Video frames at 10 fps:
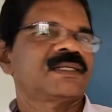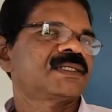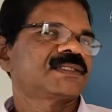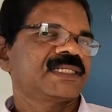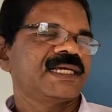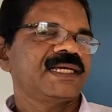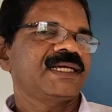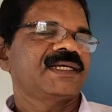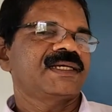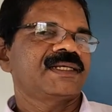
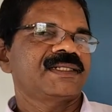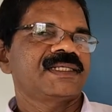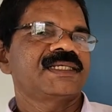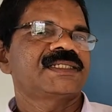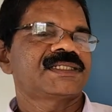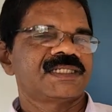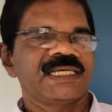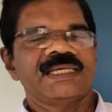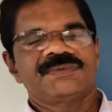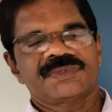say these
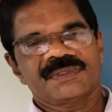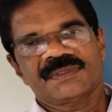names.